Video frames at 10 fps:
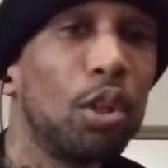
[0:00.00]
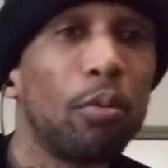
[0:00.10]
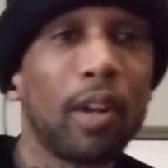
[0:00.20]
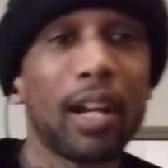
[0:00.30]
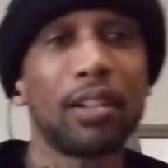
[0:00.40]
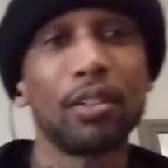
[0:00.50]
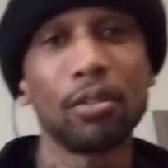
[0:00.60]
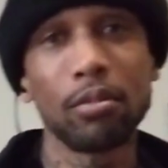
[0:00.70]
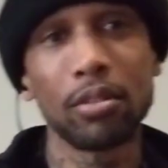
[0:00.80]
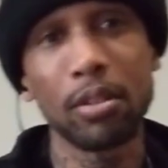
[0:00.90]
You know what I could
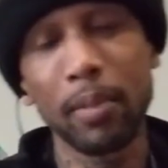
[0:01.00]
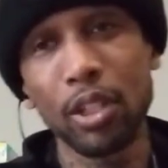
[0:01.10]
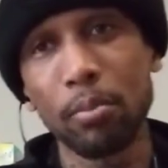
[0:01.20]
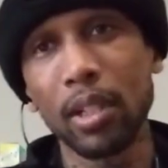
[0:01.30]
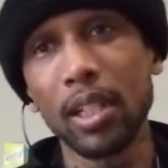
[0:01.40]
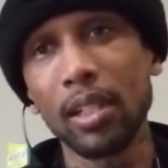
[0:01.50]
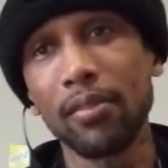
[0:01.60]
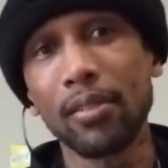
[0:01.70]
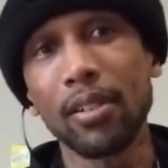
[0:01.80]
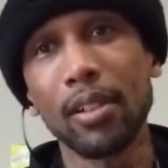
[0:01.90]
do to make you
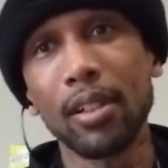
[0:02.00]
believe?